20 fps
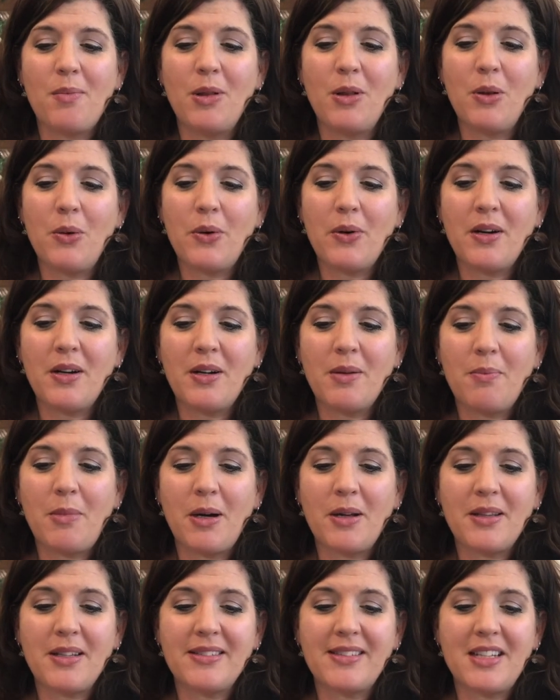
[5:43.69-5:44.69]
"Lord,"
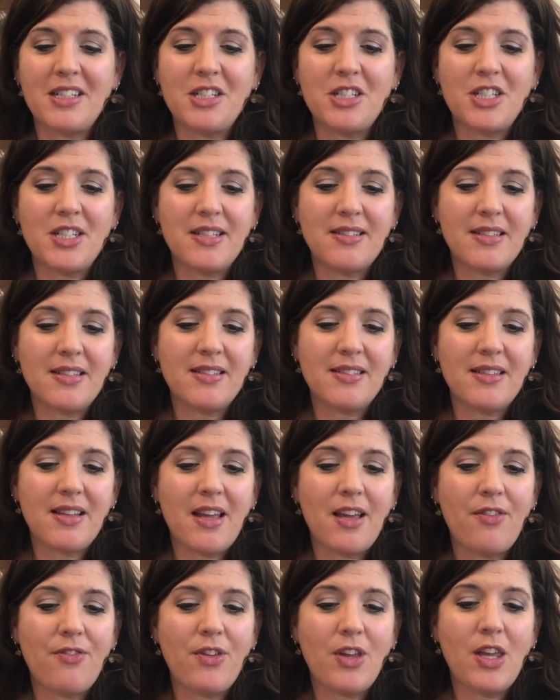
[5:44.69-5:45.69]
Martha said to Jesus,
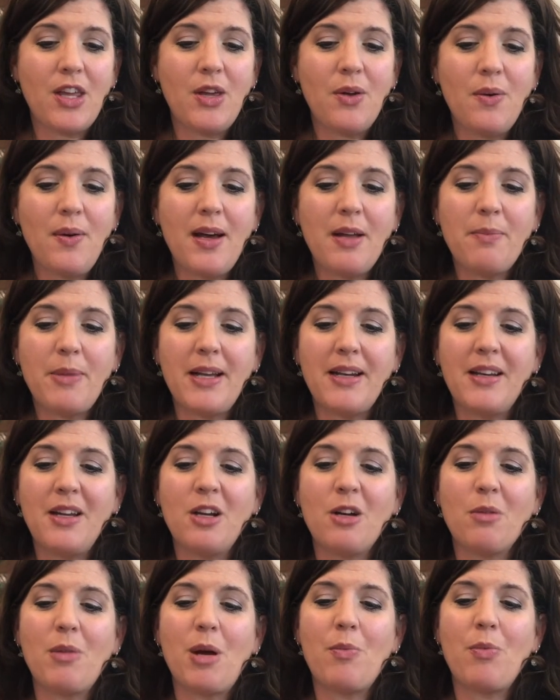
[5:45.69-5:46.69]
"if you had been
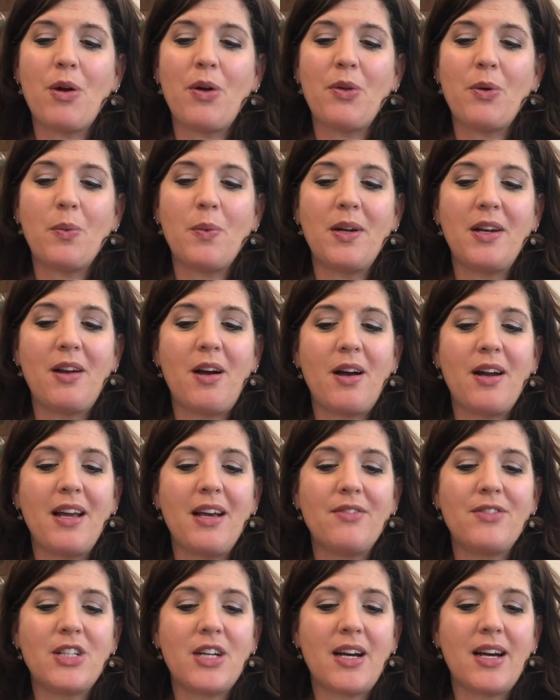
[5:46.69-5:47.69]
here, my brother would not
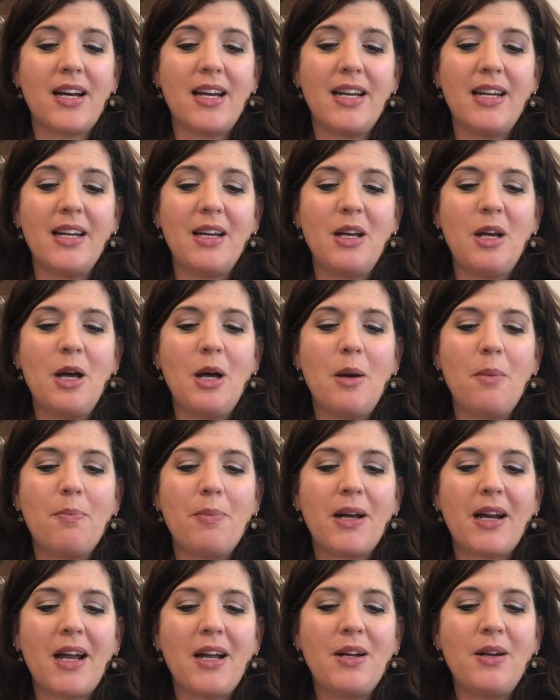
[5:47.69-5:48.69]
have died.
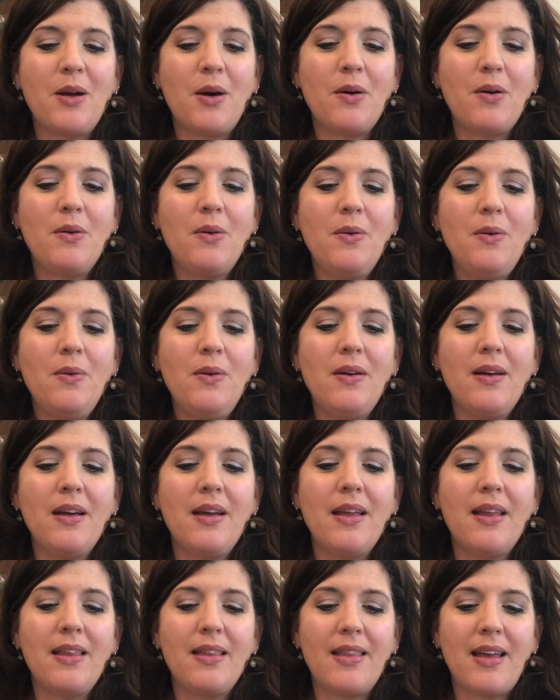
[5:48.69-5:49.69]
But I know
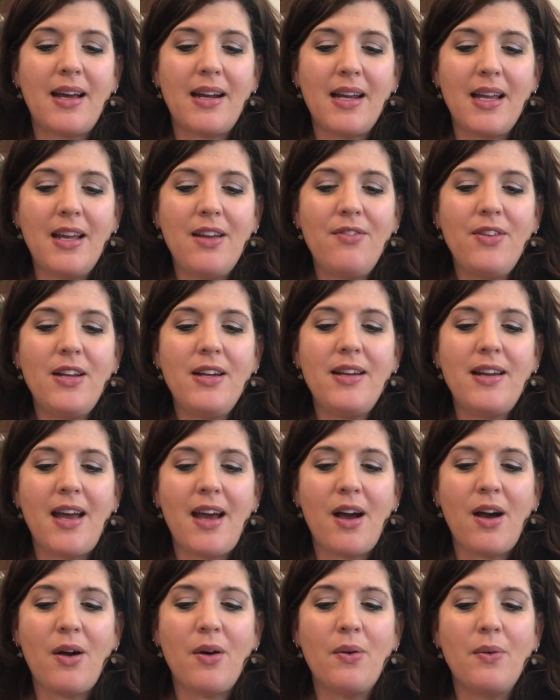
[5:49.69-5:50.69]
that even
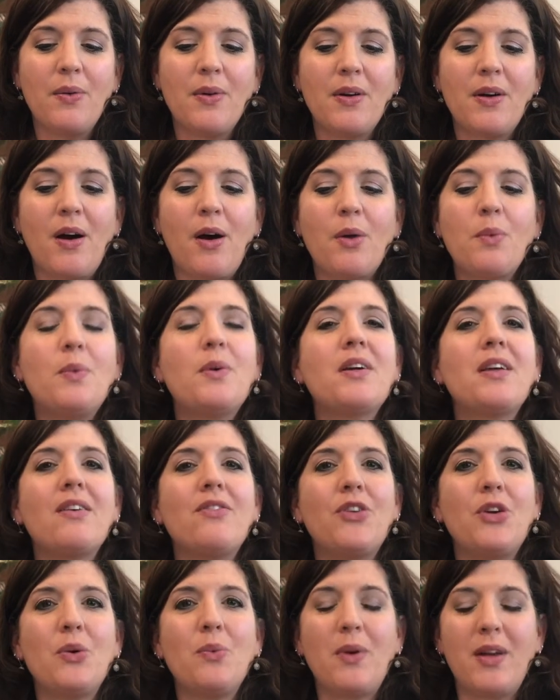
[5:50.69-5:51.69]
now, God will
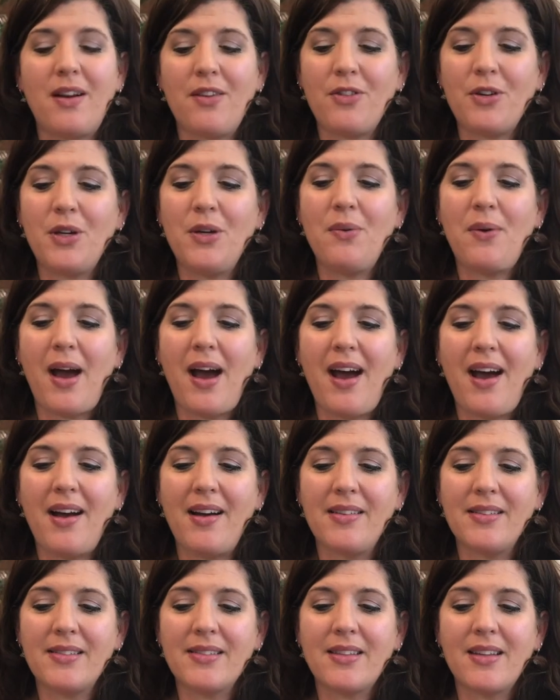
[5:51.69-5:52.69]
give you whatever you
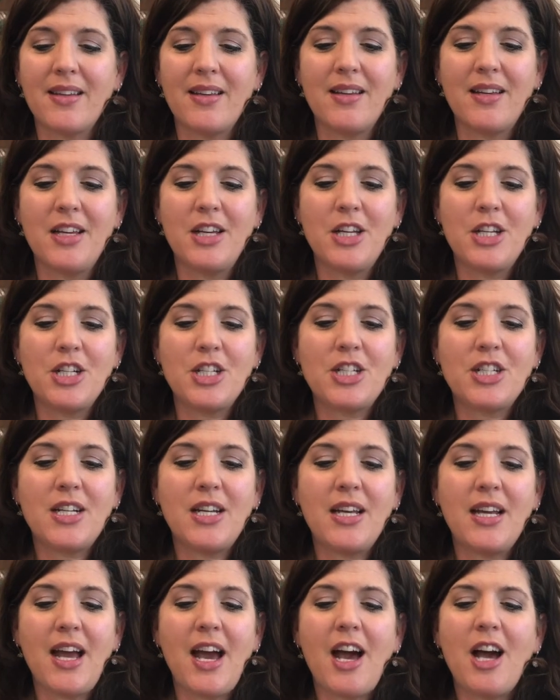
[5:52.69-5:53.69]
ask."
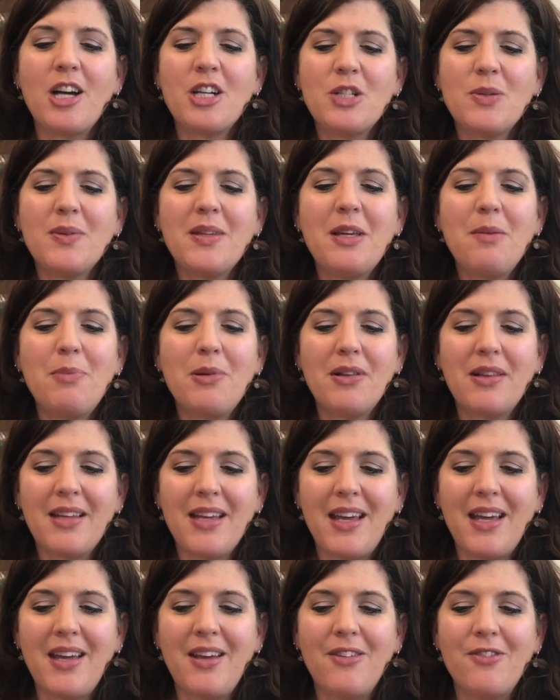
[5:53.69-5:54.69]
She actually
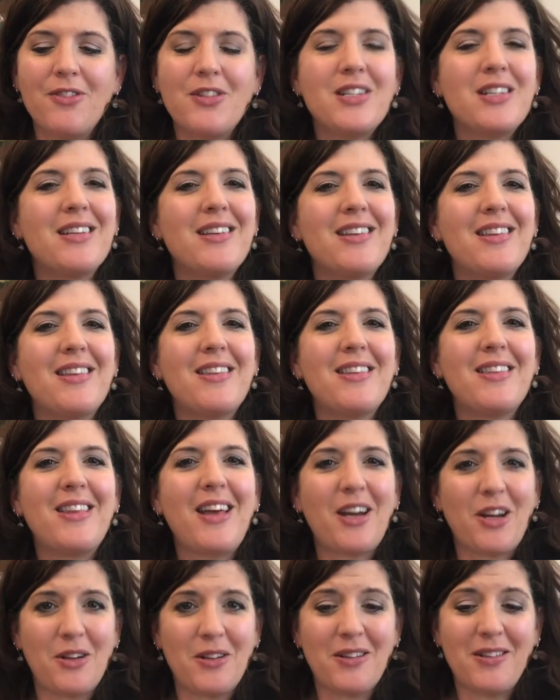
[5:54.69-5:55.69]
believed
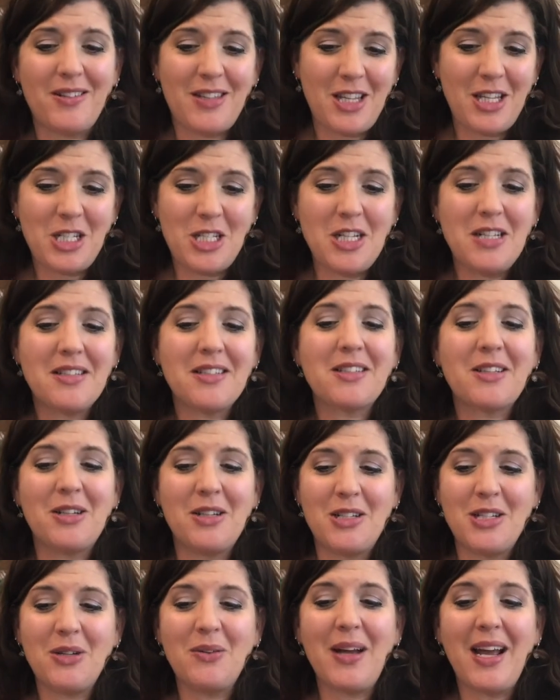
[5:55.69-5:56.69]
that Jesus
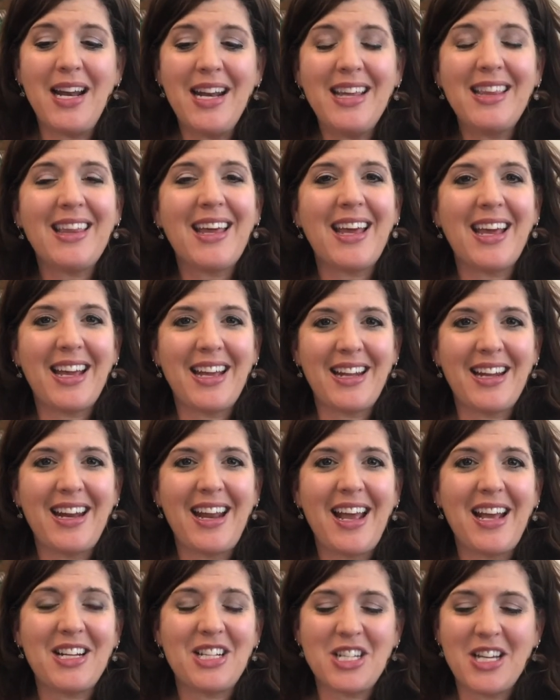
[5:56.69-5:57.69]
could do anything,
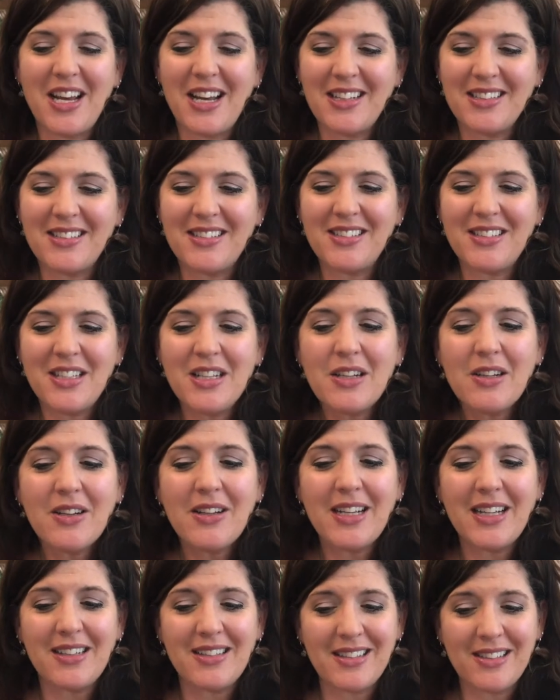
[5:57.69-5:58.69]
and she had
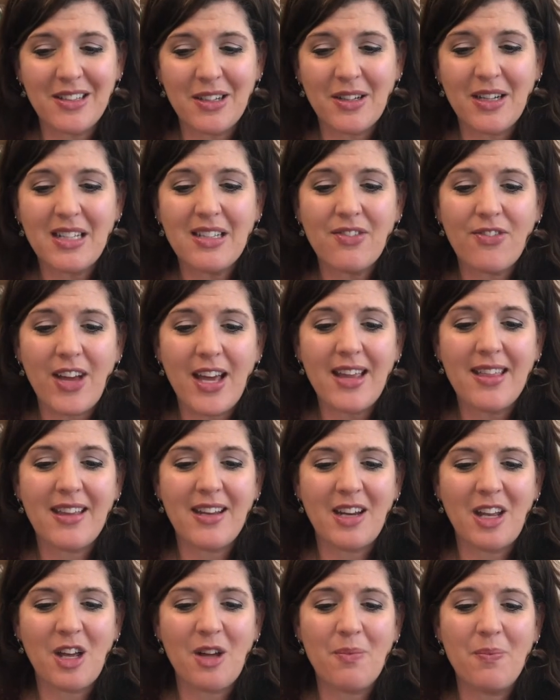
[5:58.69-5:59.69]
serious, serious faith
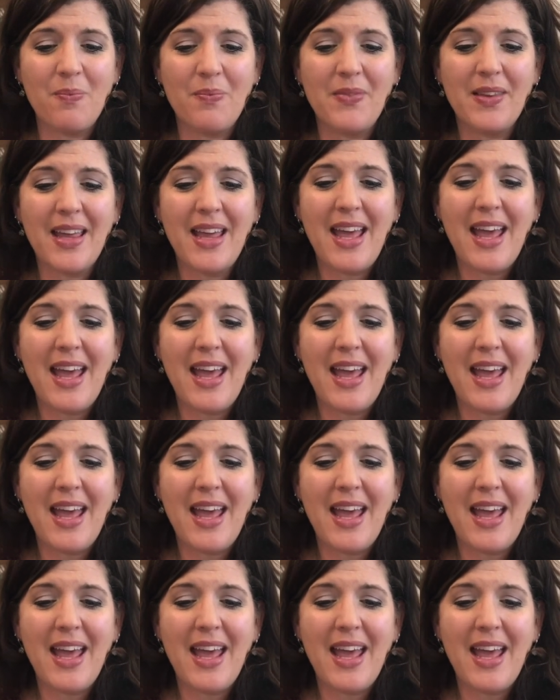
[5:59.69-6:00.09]
in him.